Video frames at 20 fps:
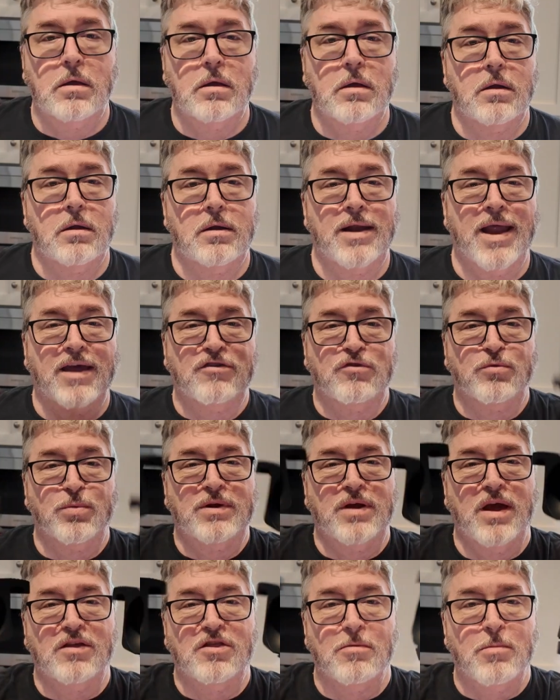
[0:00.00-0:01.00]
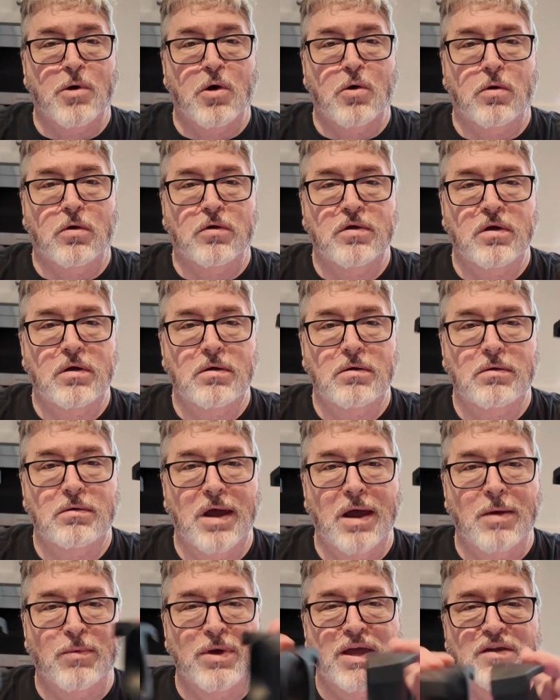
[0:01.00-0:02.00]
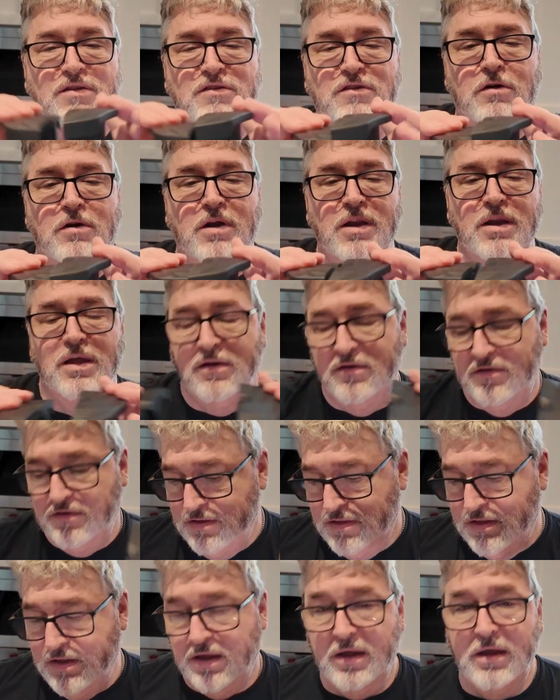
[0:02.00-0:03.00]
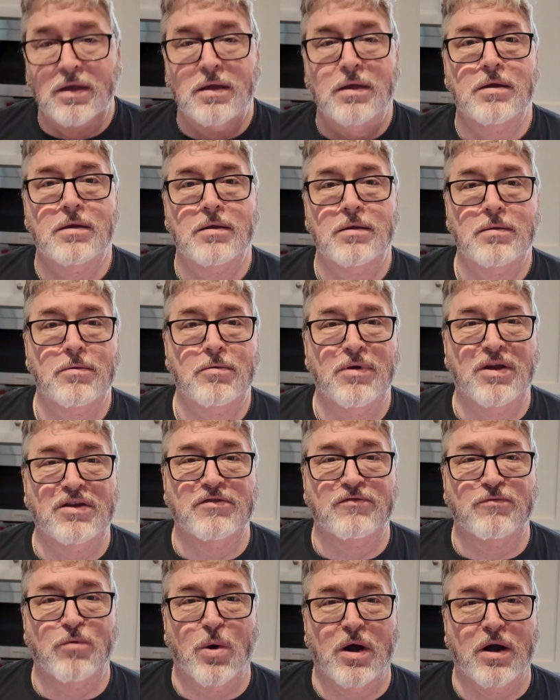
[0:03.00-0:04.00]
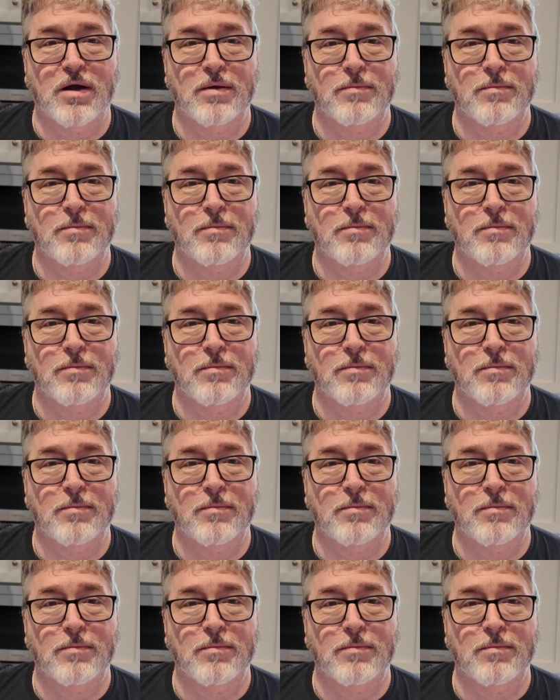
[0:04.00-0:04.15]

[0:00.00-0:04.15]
Next, we take the mold and we insert it into the reservoir.